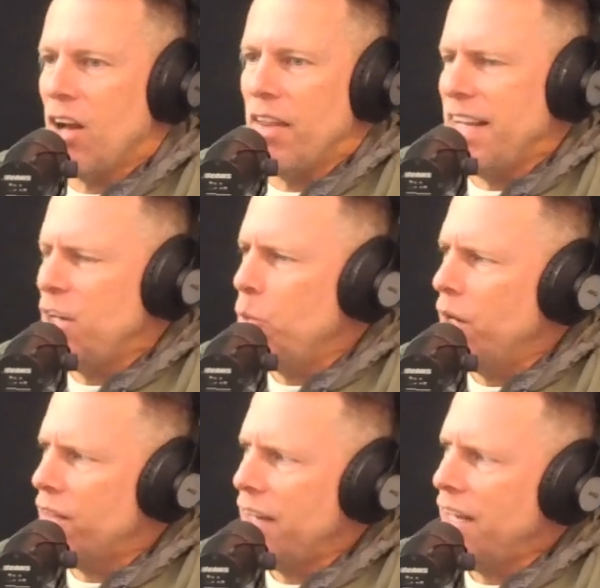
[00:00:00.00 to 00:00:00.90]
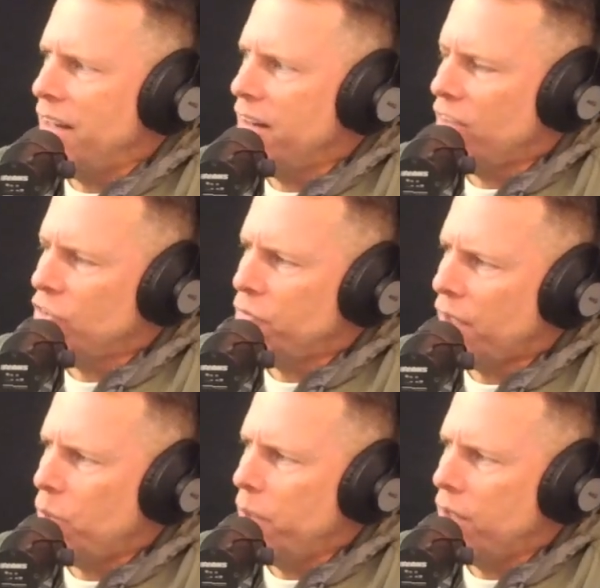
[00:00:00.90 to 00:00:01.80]
are they any weirder than any of the other
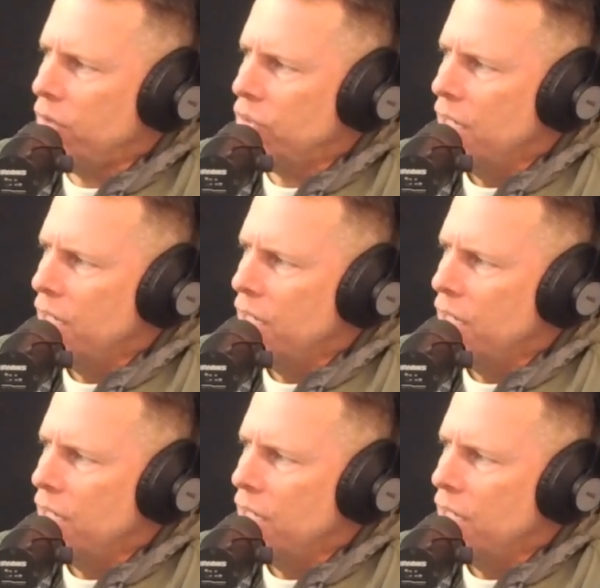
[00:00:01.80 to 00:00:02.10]
fucking weirdos?